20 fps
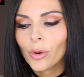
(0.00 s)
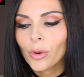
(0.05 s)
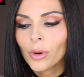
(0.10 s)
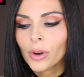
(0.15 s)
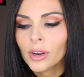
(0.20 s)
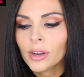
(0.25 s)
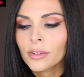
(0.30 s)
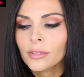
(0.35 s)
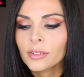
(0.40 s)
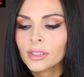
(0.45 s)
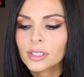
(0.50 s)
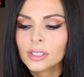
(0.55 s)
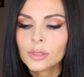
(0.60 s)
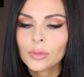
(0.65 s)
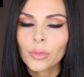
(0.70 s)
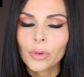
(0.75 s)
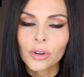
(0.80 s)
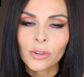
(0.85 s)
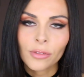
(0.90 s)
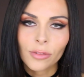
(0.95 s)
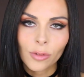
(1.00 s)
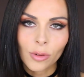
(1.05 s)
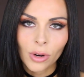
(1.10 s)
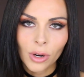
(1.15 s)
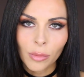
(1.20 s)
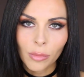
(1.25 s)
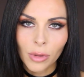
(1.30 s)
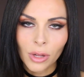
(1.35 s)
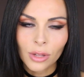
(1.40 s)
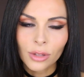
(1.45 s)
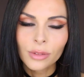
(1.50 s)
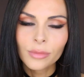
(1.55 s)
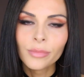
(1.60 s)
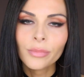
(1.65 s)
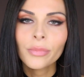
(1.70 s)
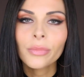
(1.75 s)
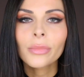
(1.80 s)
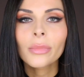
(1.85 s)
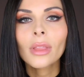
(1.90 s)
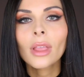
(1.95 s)
Or if it's more formal,
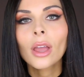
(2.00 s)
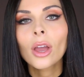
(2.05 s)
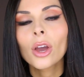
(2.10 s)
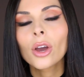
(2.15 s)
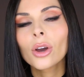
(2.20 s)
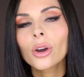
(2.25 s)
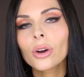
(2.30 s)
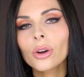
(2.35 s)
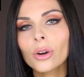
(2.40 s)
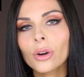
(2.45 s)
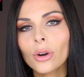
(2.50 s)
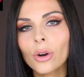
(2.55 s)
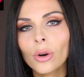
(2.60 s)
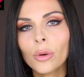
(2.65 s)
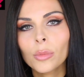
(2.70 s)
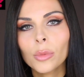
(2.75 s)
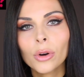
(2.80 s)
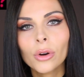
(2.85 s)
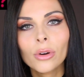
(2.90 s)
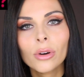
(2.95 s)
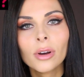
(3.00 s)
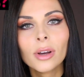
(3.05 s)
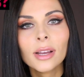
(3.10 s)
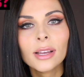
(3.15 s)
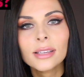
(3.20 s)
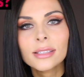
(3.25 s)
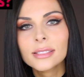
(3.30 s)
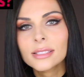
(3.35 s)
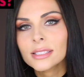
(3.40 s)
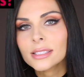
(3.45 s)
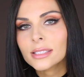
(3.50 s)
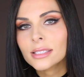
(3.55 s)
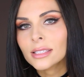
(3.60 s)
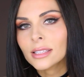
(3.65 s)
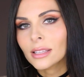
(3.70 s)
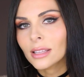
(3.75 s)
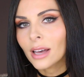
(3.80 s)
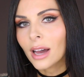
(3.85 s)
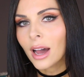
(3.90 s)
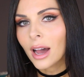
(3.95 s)
¿Cómo
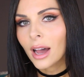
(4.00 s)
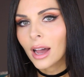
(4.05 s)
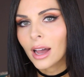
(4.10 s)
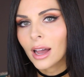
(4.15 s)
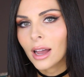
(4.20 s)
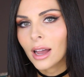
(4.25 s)
está?